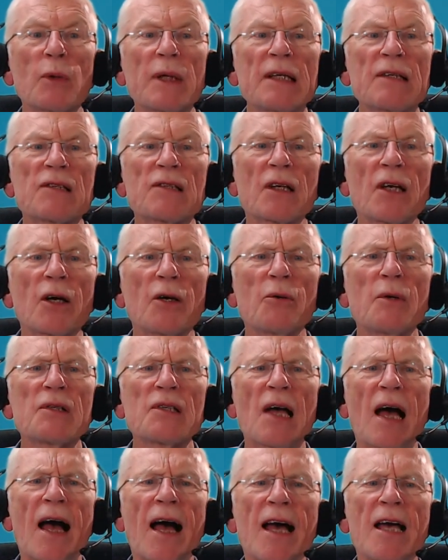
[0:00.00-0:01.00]
weeks ago, is
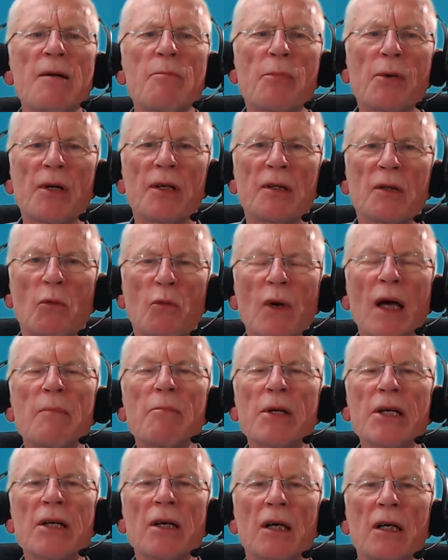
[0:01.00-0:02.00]
a hybrid
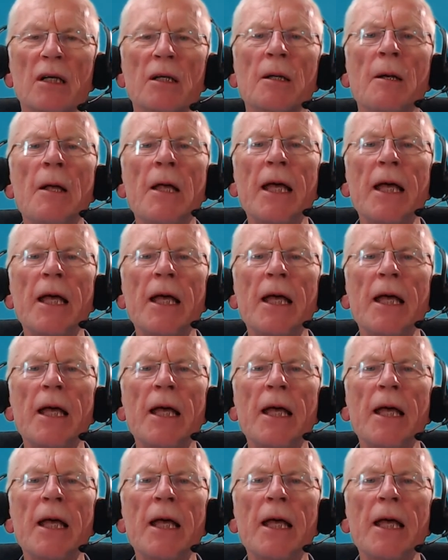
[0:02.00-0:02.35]
webinar,